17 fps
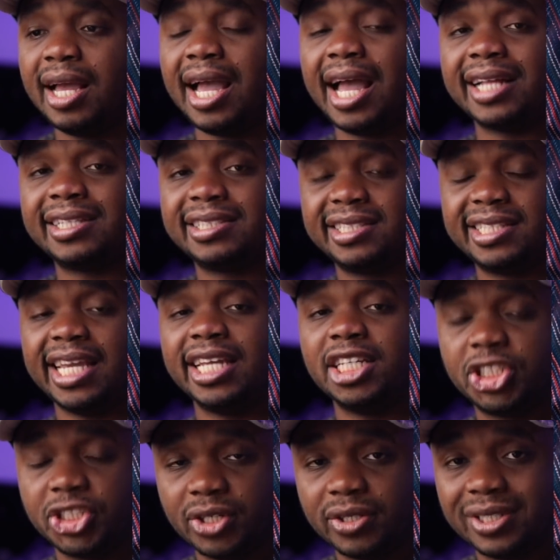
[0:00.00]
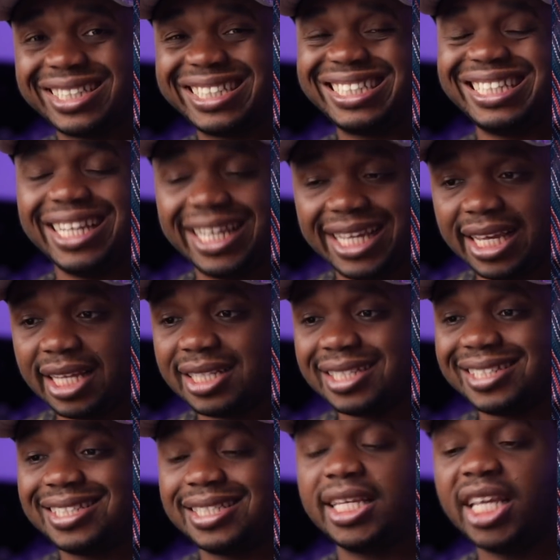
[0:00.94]
attention
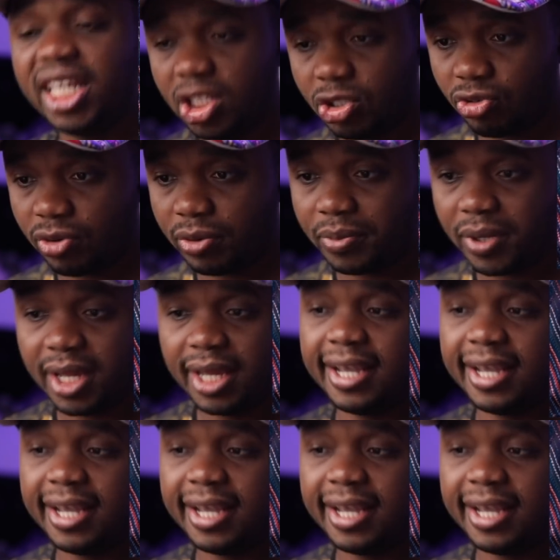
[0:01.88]
seeking syndrome,